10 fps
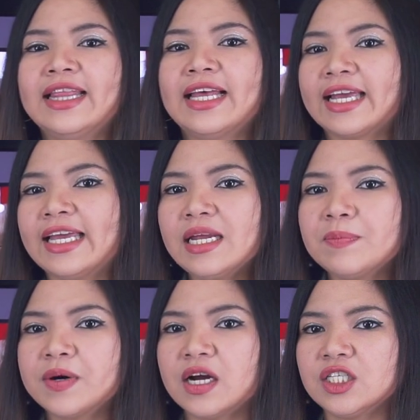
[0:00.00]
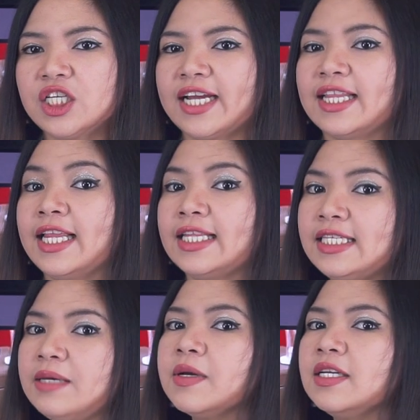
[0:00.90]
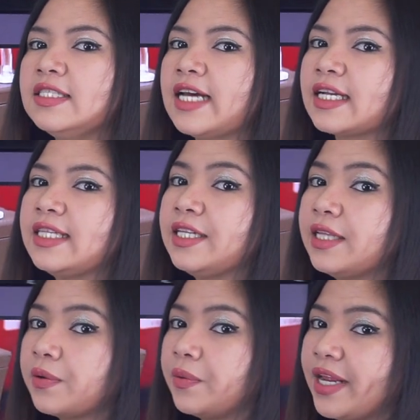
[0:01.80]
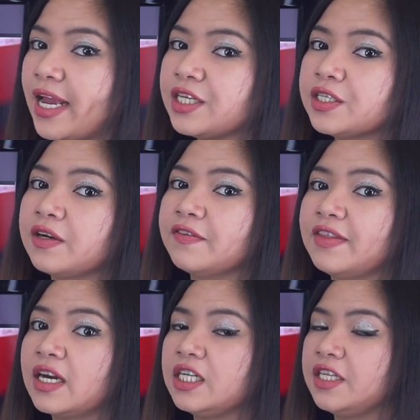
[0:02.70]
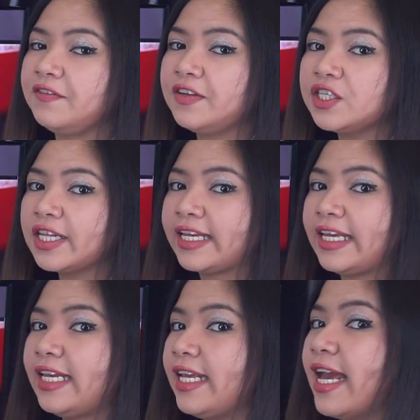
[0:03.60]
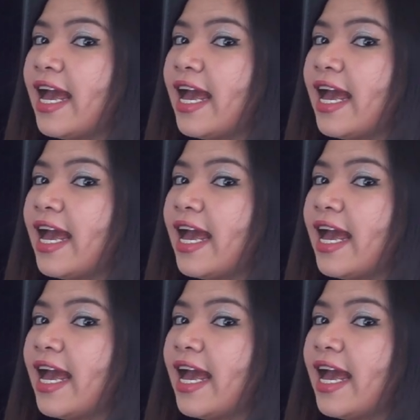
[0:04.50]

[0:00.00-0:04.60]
The Kidney Project, the team conducting the creation of the artificial kidney,